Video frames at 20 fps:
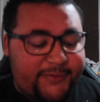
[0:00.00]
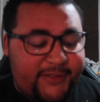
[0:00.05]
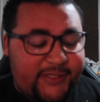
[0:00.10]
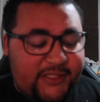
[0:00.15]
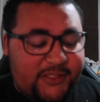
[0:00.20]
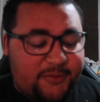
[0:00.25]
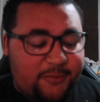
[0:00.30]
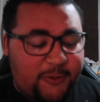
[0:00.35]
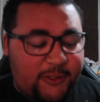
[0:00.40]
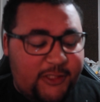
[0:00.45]

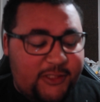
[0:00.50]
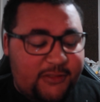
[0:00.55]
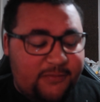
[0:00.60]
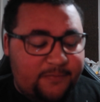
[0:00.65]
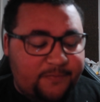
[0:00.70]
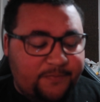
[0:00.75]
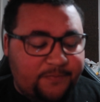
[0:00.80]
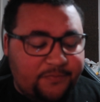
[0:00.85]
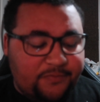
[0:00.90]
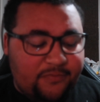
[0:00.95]
this
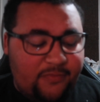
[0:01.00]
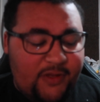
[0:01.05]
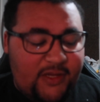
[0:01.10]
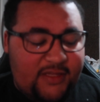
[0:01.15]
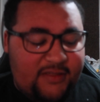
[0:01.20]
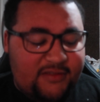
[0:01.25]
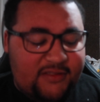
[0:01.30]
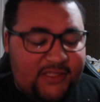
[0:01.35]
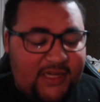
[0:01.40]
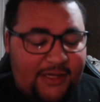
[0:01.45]
one,
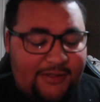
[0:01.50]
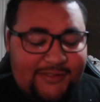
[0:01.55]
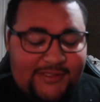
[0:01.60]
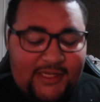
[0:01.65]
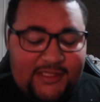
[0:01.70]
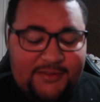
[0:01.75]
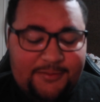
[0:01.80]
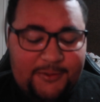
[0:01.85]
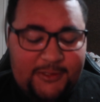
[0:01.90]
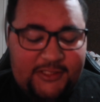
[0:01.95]
the
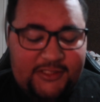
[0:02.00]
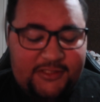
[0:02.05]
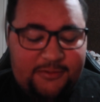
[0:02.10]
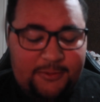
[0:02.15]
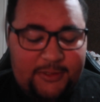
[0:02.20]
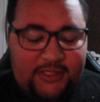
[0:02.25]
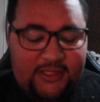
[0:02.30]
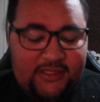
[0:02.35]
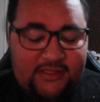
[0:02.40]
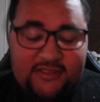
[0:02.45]
outside's pretty
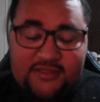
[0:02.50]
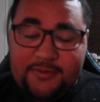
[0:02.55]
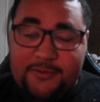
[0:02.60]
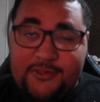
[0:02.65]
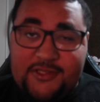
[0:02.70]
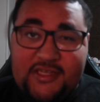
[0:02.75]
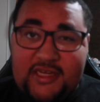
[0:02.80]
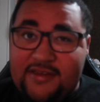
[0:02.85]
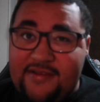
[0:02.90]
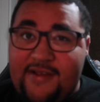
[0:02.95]
sweet because it's
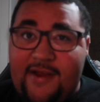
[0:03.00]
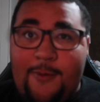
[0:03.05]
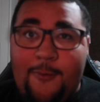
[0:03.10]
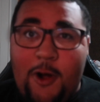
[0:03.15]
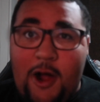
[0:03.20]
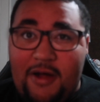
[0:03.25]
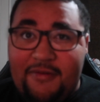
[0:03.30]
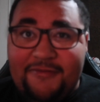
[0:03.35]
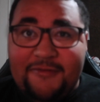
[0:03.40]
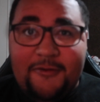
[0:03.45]
supposed to taste like
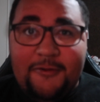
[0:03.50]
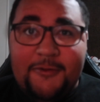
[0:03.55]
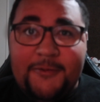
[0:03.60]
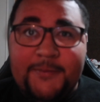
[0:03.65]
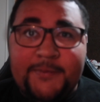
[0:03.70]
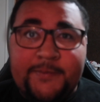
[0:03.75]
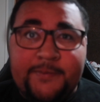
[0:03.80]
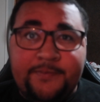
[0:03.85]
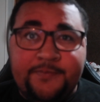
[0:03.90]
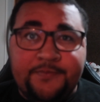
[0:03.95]

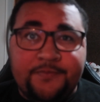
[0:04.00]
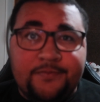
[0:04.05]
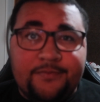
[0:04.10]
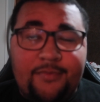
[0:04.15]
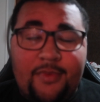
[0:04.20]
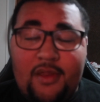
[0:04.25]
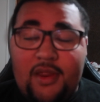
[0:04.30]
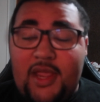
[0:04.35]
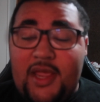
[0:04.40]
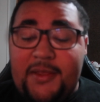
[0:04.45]
waffle,
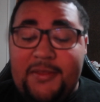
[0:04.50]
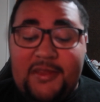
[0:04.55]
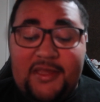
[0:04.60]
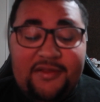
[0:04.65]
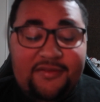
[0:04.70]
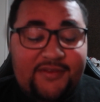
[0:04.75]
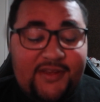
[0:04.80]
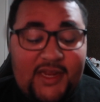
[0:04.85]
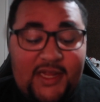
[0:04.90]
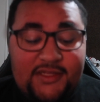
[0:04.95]
and the
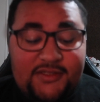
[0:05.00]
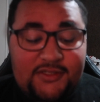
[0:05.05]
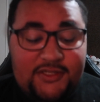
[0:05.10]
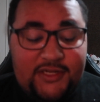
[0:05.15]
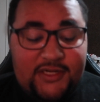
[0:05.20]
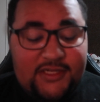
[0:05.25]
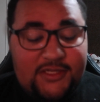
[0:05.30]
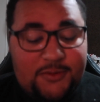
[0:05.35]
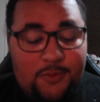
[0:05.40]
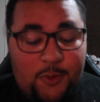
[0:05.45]
inside's
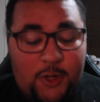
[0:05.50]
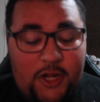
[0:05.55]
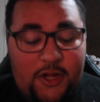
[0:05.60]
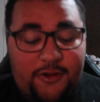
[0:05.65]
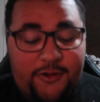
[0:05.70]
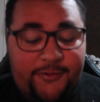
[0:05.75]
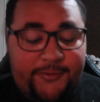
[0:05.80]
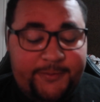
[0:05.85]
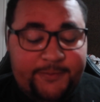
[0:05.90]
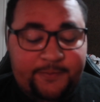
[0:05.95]
good as
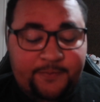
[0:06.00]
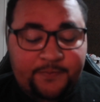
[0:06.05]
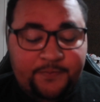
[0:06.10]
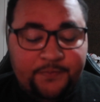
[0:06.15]
well.